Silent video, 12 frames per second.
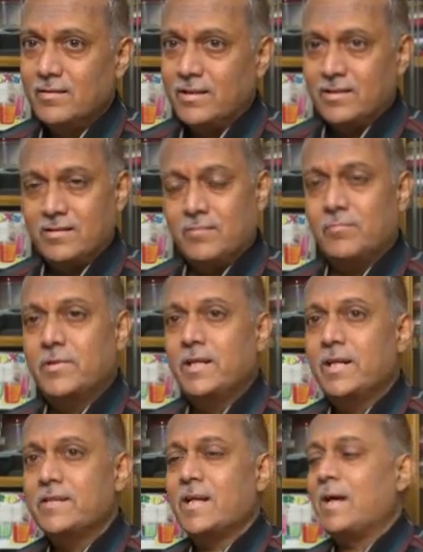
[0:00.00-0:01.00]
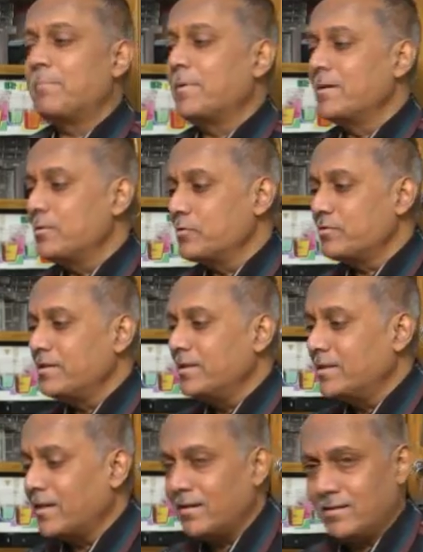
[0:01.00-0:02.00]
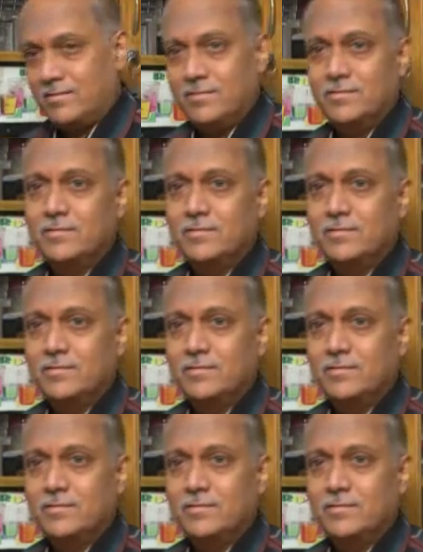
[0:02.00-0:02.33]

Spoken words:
that something has happened to Sita,